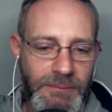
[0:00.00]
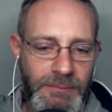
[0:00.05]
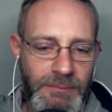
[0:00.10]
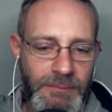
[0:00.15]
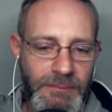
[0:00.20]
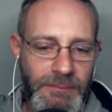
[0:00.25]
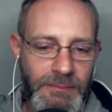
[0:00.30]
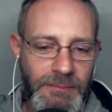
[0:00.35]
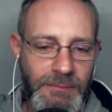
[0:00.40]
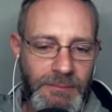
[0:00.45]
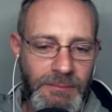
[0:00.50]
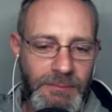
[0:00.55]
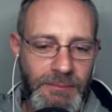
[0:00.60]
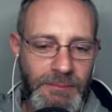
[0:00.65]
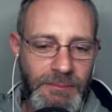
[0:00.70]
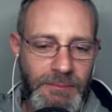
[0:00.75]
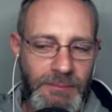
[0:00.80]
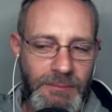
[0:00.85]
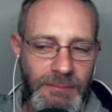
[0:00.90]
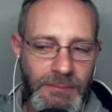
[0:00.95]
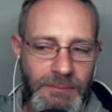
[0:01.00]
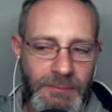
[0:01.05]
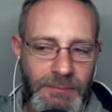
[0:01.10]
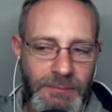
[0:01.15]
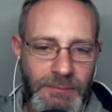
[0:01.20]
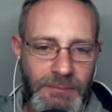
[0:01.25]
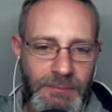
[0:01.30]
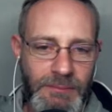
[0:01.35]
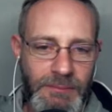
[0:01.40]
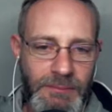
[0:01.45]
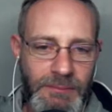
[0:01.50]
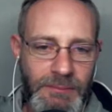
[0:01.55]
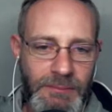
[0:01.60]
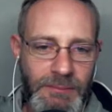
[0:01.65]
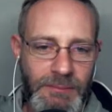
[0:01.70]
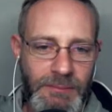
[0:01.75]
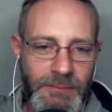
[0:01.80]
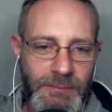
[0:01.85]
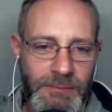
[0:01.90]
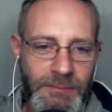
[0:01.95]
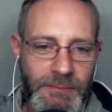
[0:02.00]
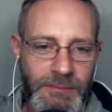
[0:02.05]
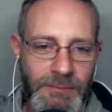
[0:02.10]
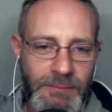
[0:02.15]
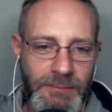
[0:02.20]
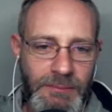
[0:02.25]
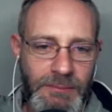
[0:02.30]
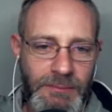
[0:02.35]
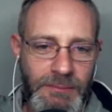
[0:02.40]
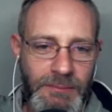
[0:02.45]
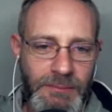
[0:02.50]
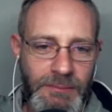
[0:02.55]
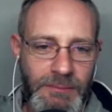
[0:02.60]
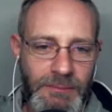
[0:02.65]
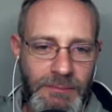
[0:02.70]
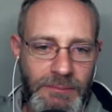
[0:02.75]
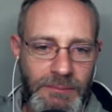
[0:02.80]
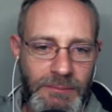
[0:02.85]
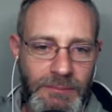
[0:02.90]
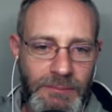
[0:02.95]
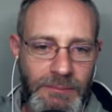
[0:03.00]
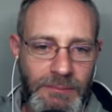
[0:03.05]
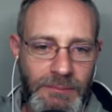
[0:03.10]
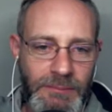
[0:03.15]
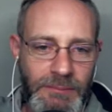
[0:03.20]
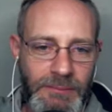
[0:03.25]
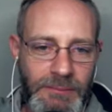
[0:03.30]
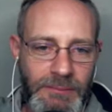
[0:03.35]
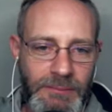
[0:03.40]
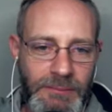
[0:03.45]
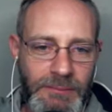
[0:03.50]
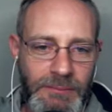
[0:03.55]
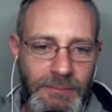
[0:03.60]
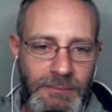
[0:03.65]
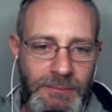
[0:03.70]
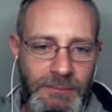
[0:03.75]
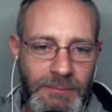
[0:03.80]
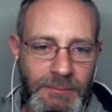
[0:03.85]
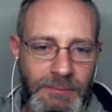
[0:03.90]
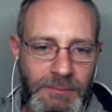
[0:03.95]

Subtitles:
(silent)